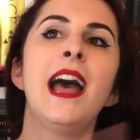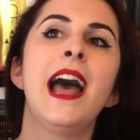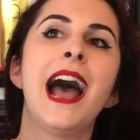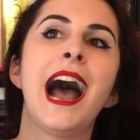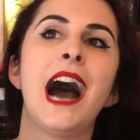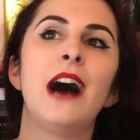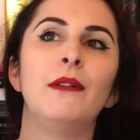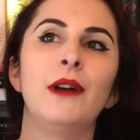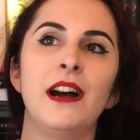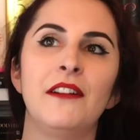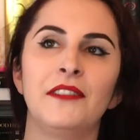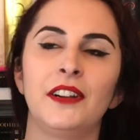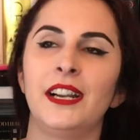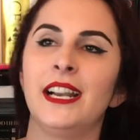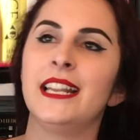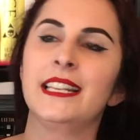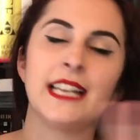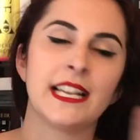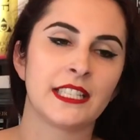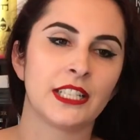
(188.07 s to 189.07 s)
However,
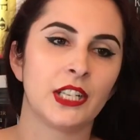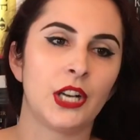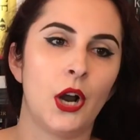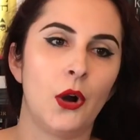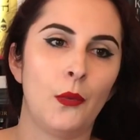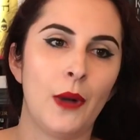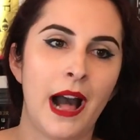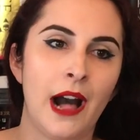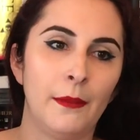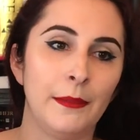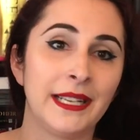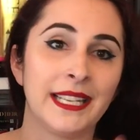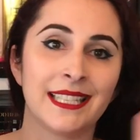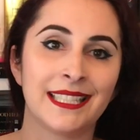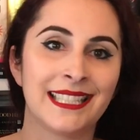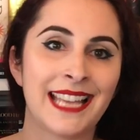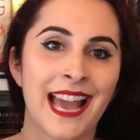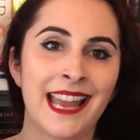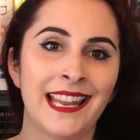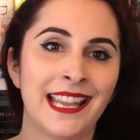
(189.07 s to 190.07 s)
it doesn't go well because
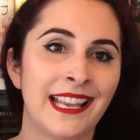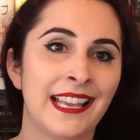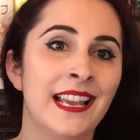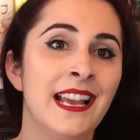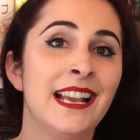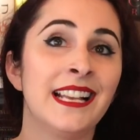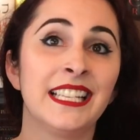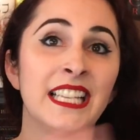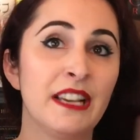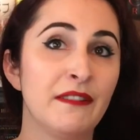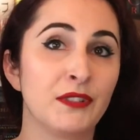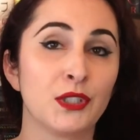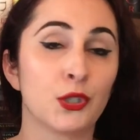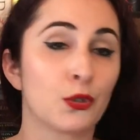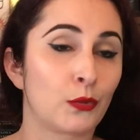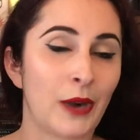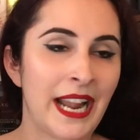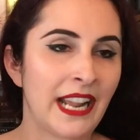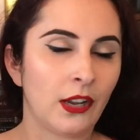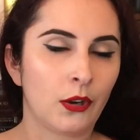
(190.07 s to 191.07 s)
Teddy gives
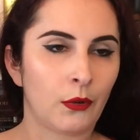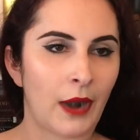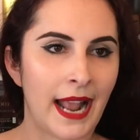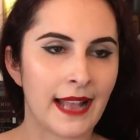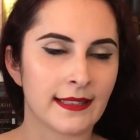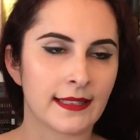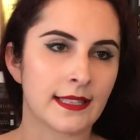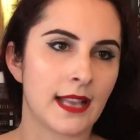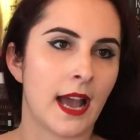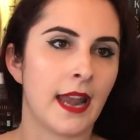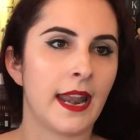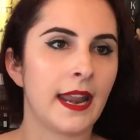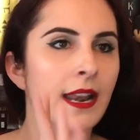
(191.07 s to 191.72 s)
great-grandson,